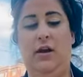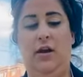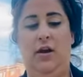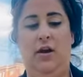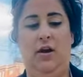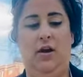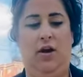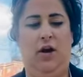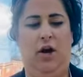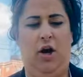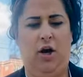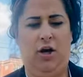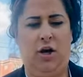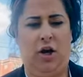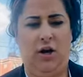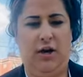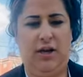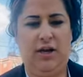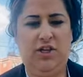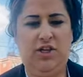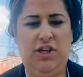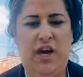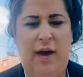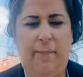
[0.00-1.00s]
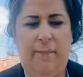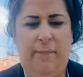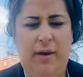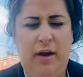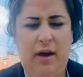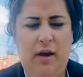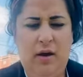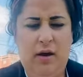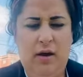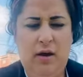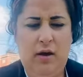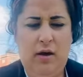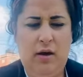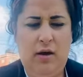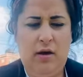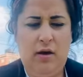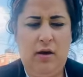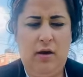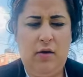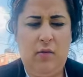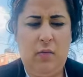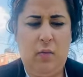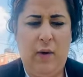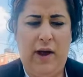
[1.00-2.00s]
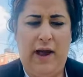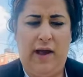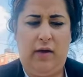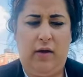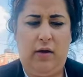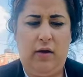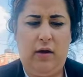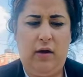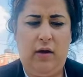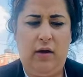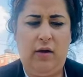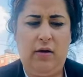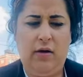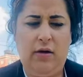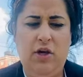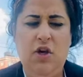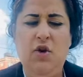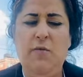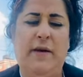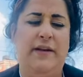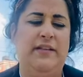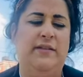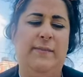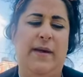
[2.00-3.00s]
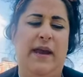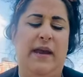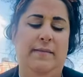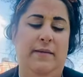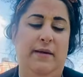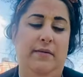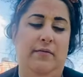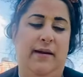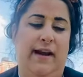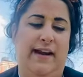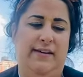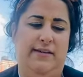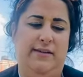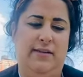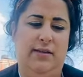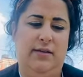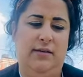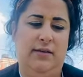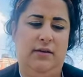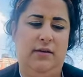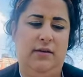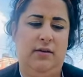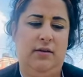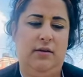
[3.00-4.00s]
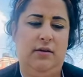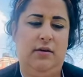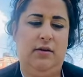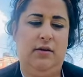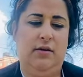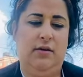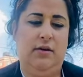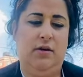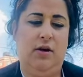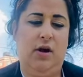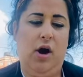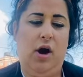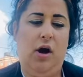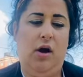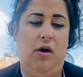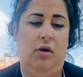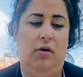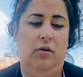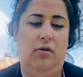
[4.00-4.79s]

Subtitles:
A cookie shop? Well, you must pay me rent. Oh,